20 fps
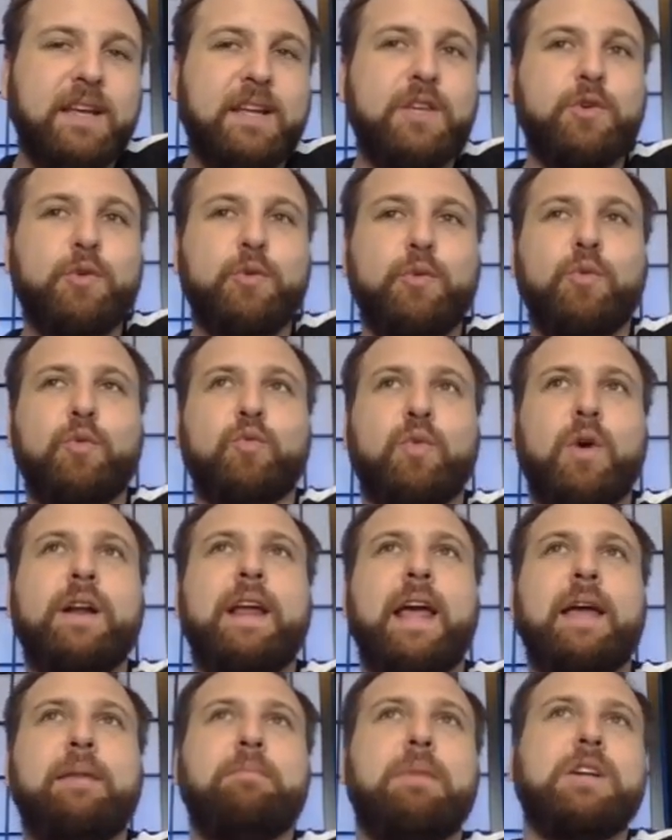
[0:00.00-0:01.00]
you run
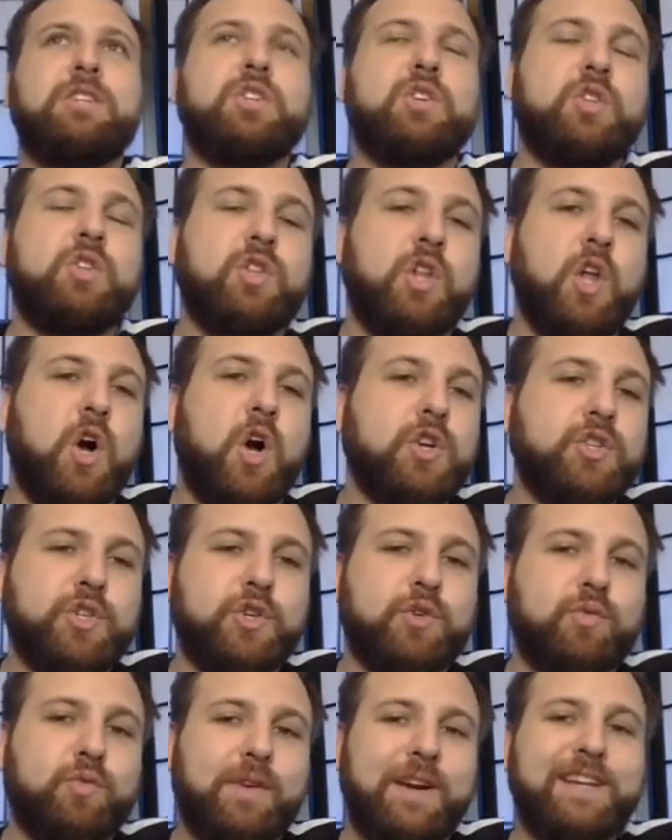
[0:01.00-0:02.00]
a much
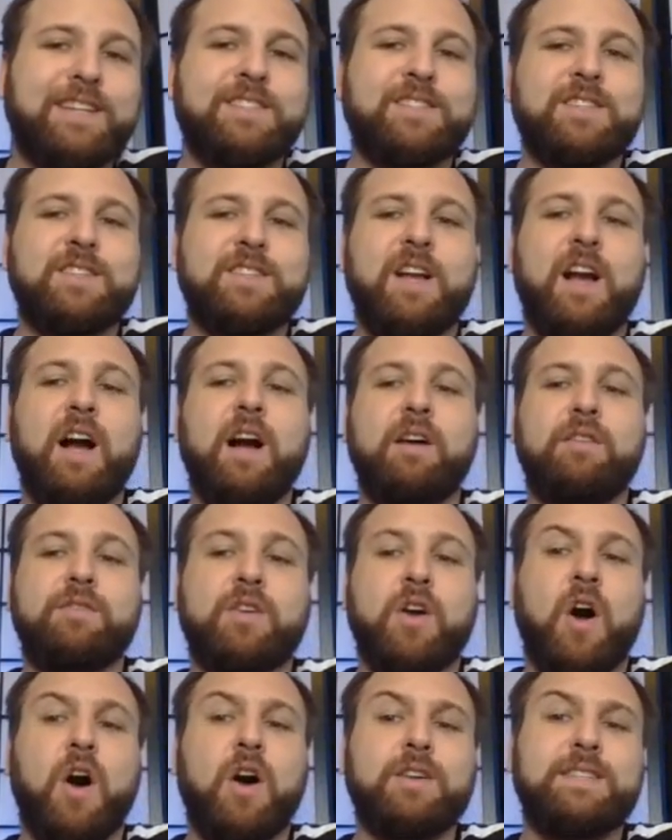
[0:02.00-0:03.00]
larger risk of
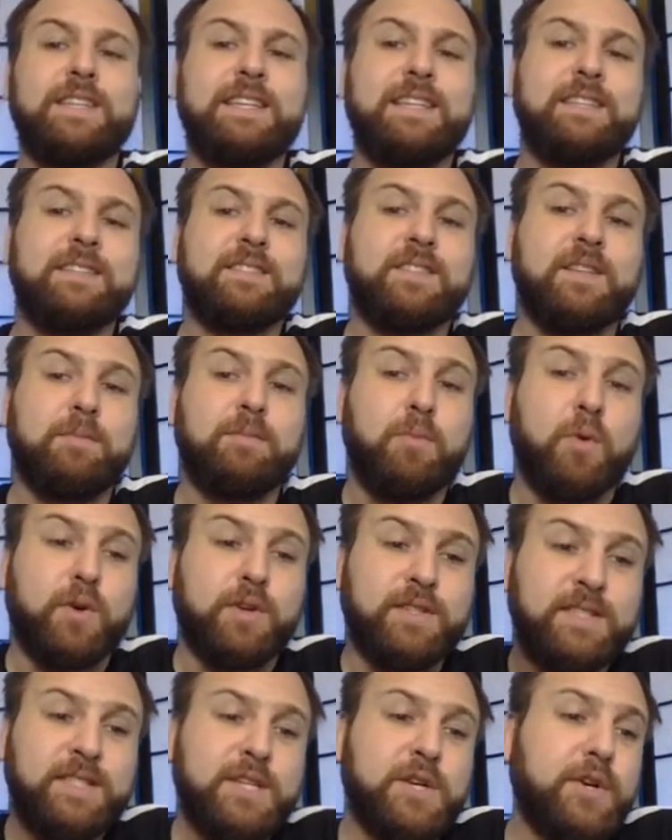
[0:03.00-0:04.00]
causing some more
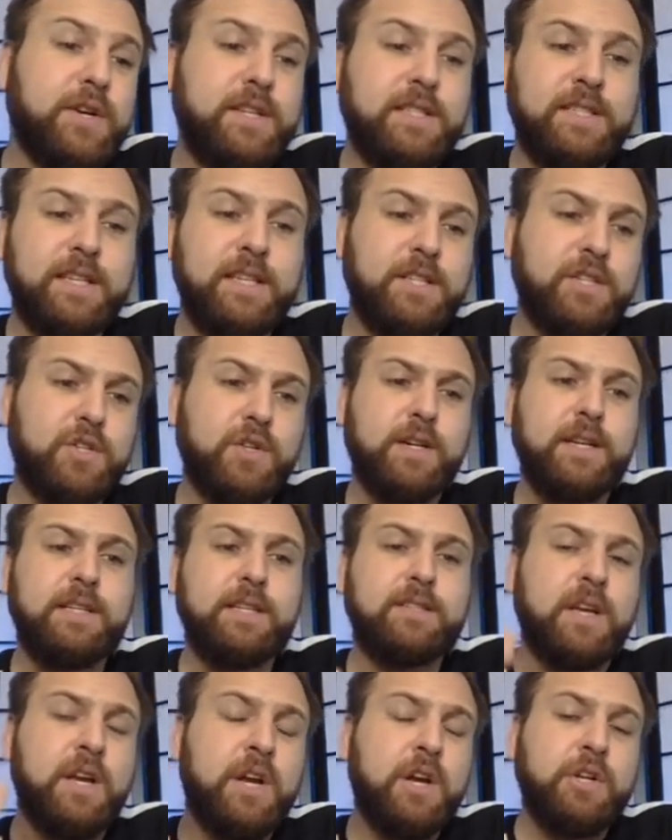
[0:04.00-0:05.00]
serious
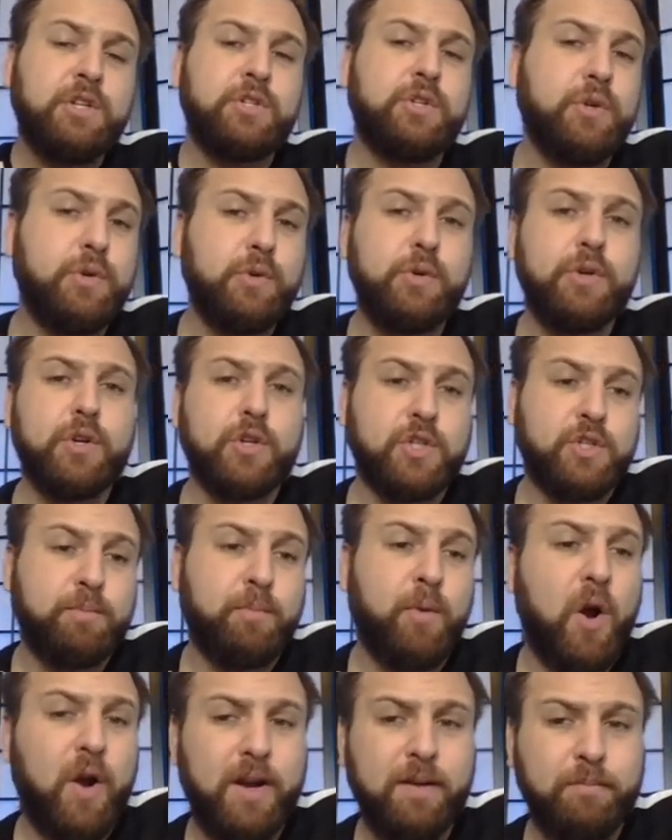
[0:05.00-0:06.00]
injuries to your
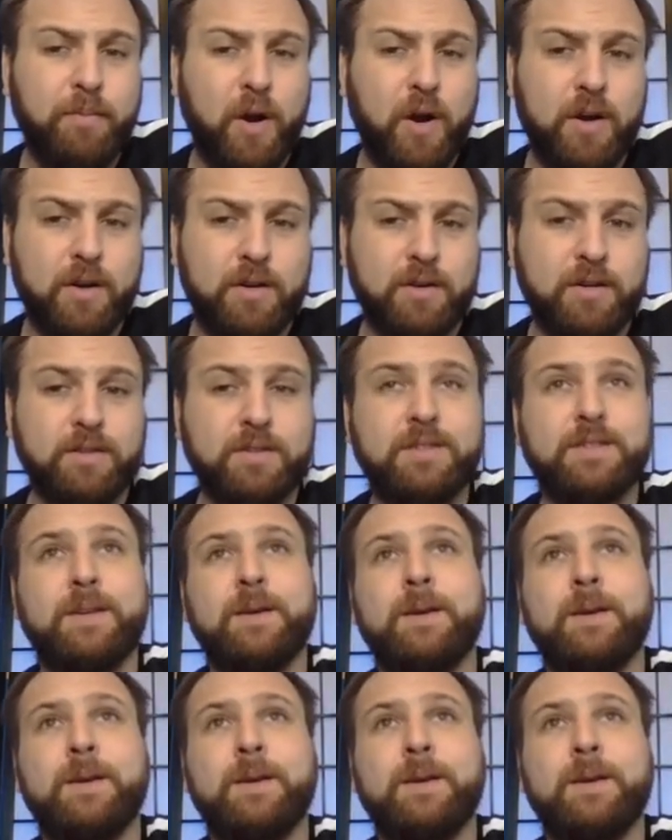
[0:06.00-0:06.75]
sparring partners.